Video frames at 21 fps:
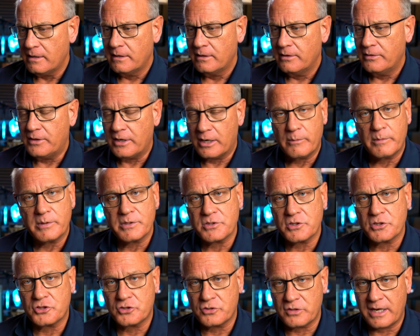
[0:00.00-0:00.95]
There was
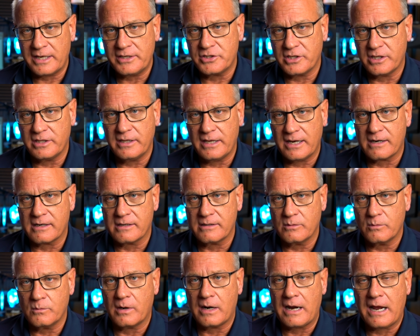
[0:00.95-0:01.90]
a stretch in
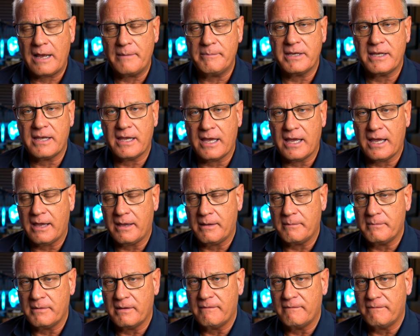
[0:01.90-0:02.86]
there where I
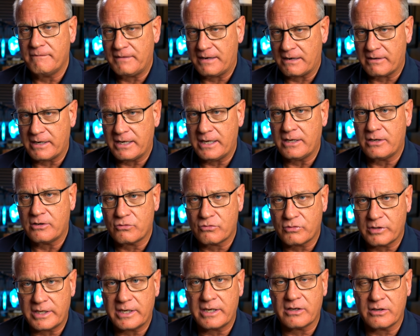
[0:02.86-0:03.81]
became very
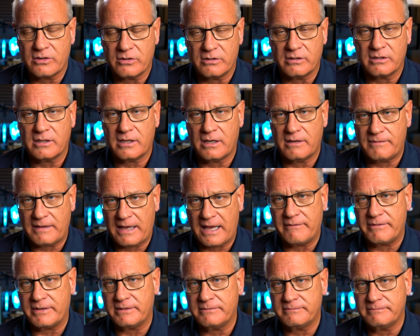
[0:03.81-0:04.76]
critical of
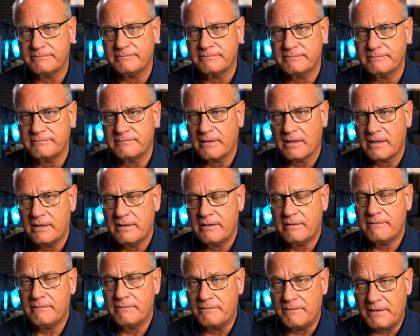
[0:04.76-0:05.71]
Avid.
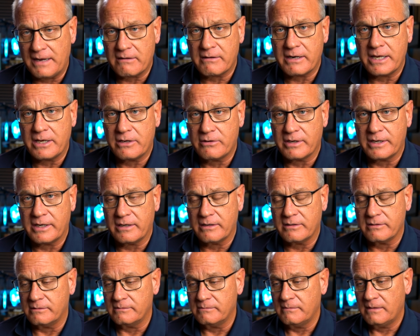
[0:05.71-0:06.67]
Very
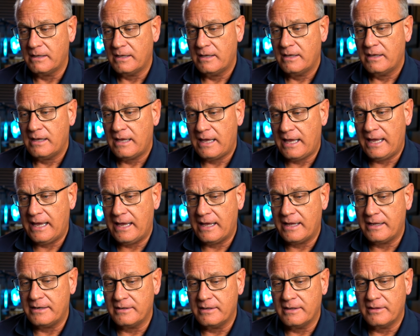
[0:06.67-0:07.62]
critical.
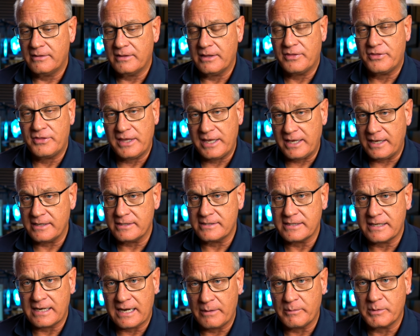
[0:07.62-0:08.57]
And the things
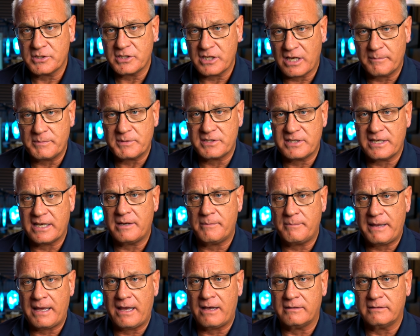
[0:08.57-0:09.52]
that I was upset
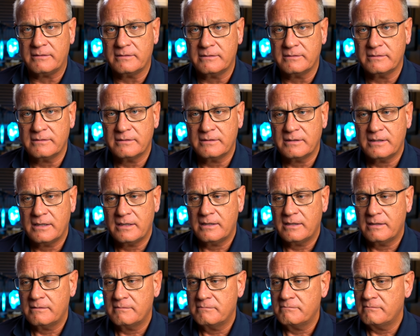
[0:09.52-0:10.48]
about,
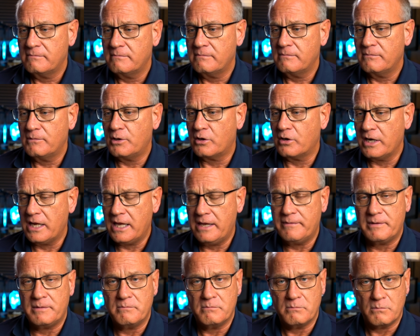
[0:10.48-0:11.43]
there are
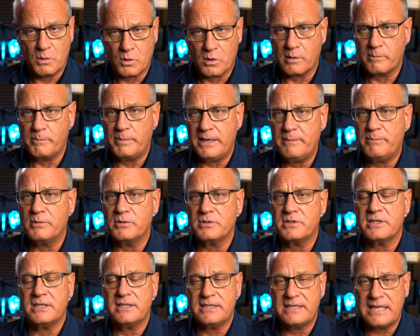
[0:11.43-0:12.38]
even more people
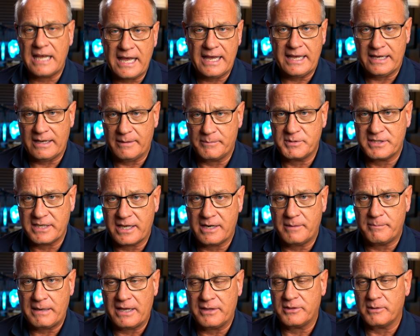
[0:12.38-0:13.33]
today upset
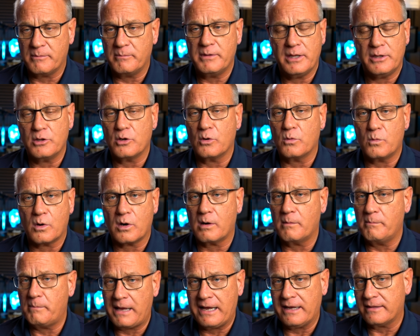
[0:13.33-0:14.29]
about them than there were
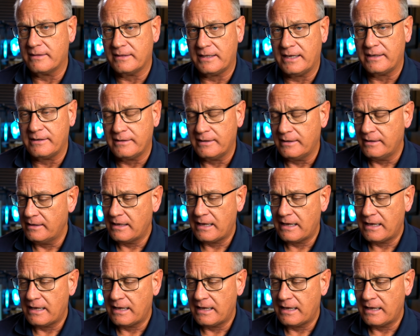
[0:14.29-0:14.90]
back then.